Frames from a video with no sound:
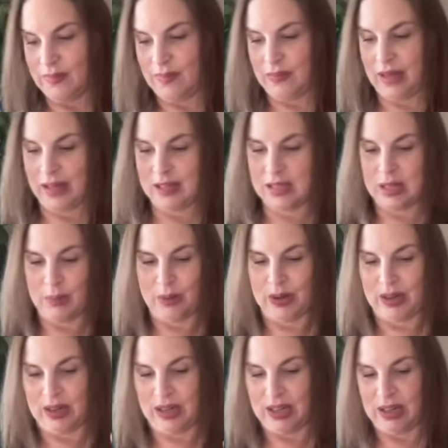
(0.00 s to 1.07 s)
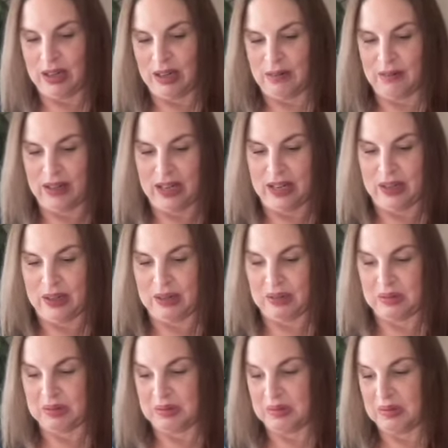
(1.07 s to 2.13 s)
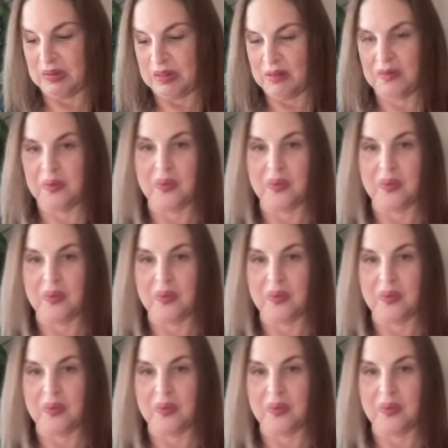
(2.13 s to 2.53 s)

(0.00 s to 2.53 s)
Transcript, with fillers: like somewhere around